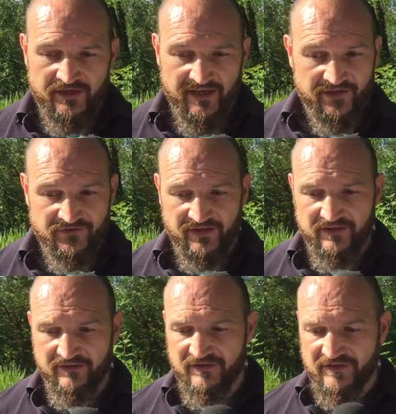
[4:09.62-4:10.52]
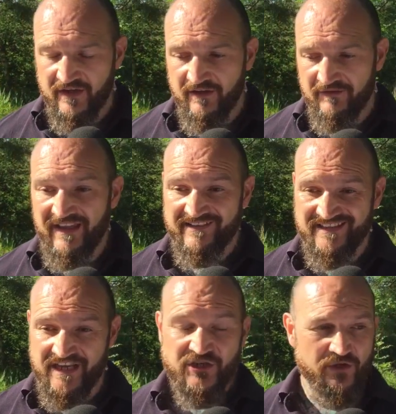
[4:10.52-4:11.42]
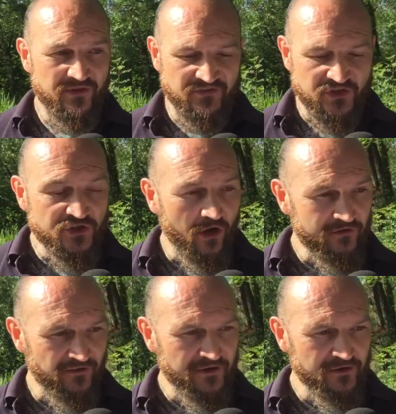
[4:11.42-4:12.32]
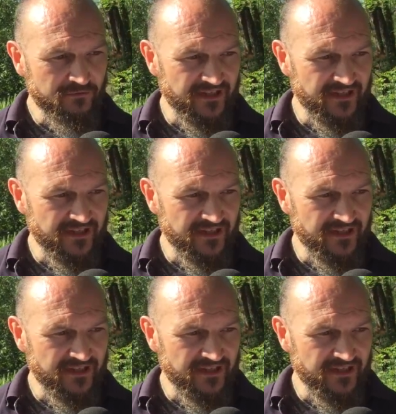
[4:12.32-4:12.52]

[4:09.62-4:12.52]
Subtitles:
Yes, and that's the issue, is the shock value,